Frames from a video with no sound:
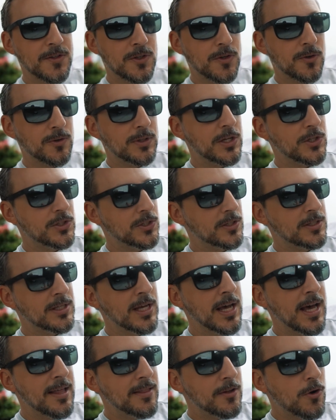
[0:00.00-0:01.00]
So
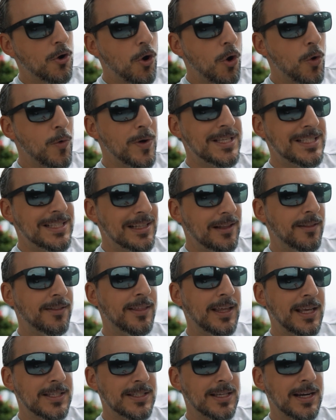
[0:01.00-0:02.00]
there are always little
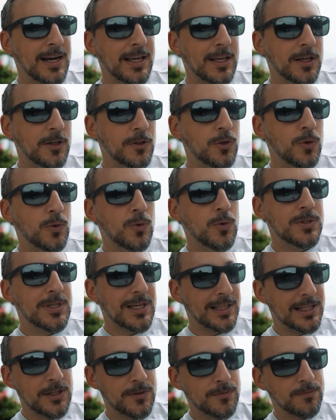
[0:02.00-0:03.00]
things that I can use,
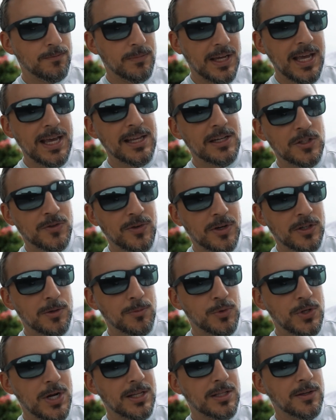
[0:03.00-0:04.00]
at least, again, it's very
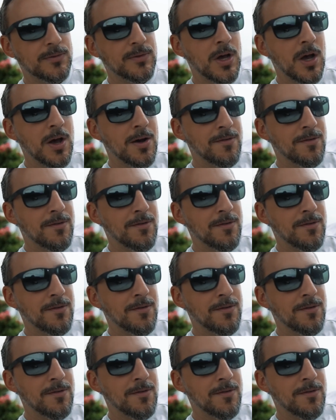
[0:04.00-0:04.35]
subjective,